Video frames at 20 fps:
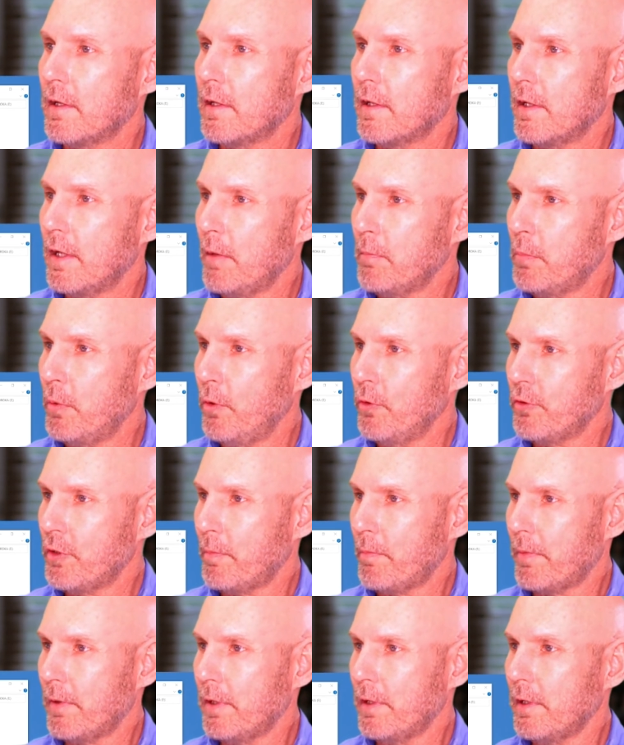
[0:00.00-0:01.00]
That pulls
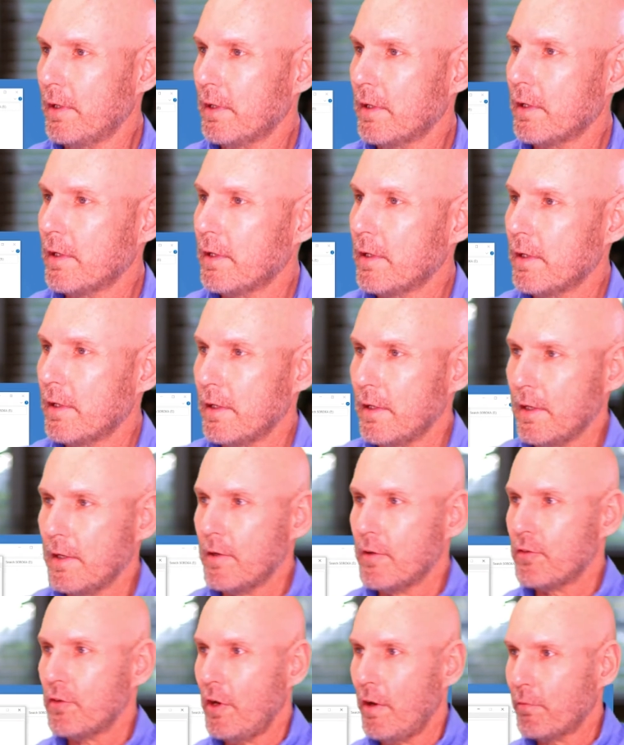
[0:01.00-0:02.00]
up the
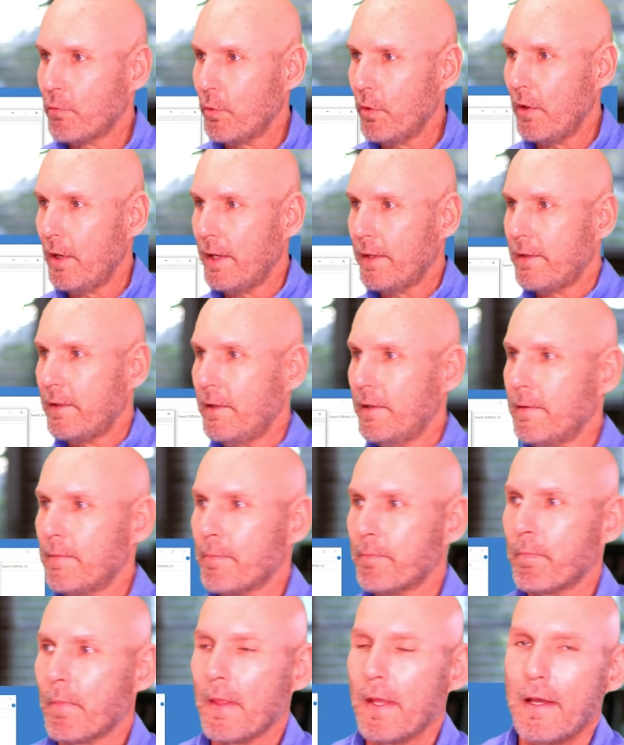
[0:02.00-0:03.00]
software right there.
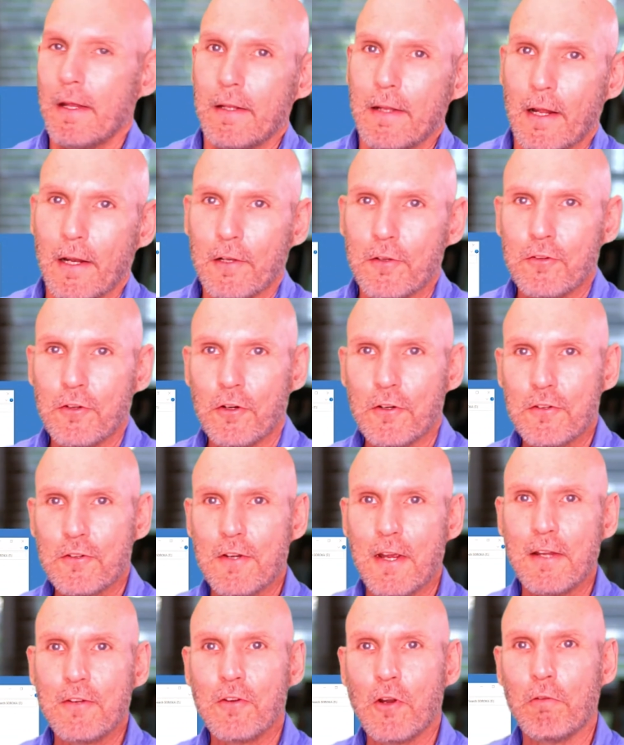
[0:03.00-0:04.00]
Now to
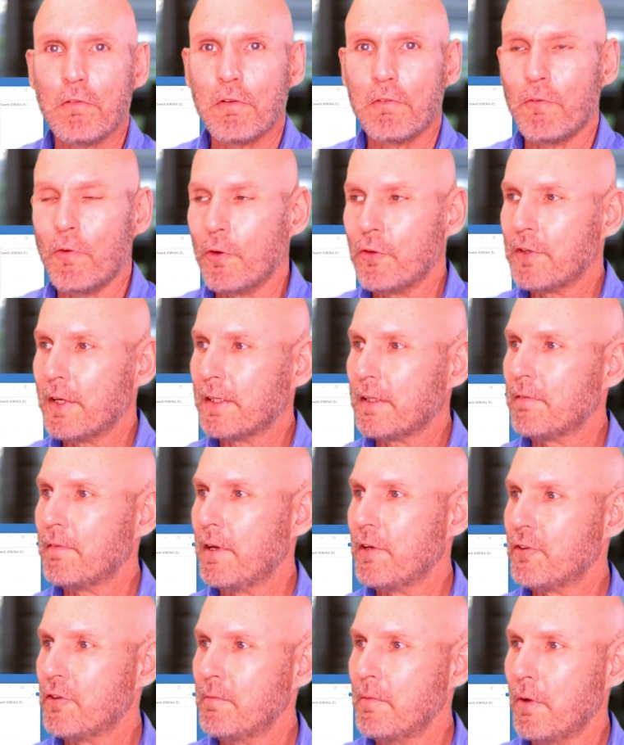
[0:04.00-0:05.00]
change it over to voice
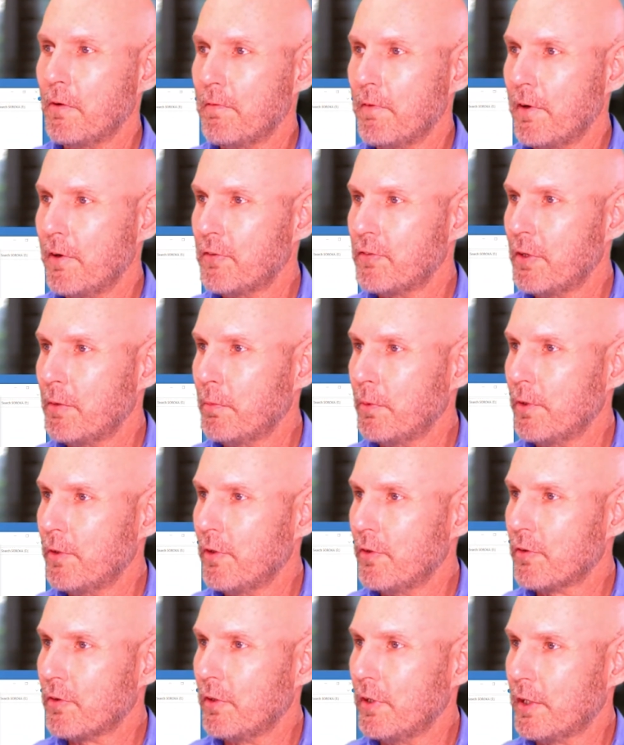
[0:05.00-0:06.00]
activation mode, very simple. You
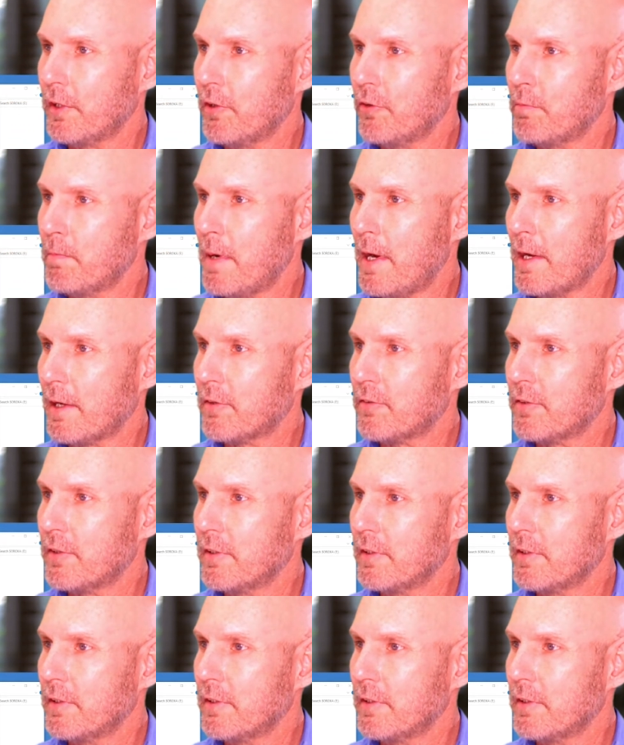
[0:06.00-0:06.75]
just click this box.